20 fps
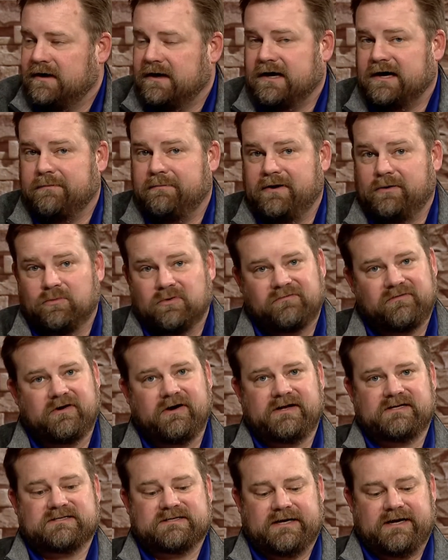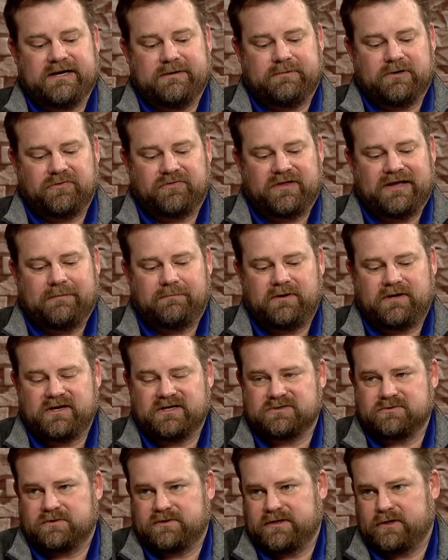Um, and we're very excited about that
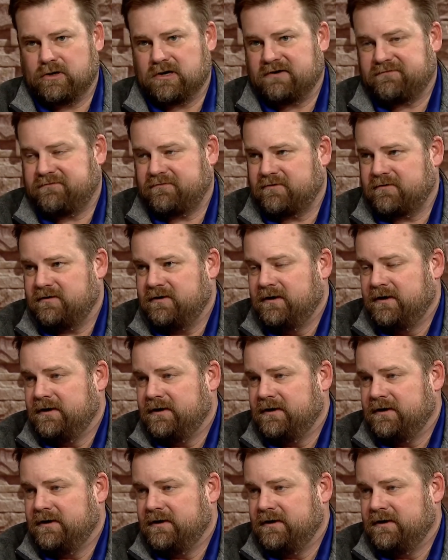because they offer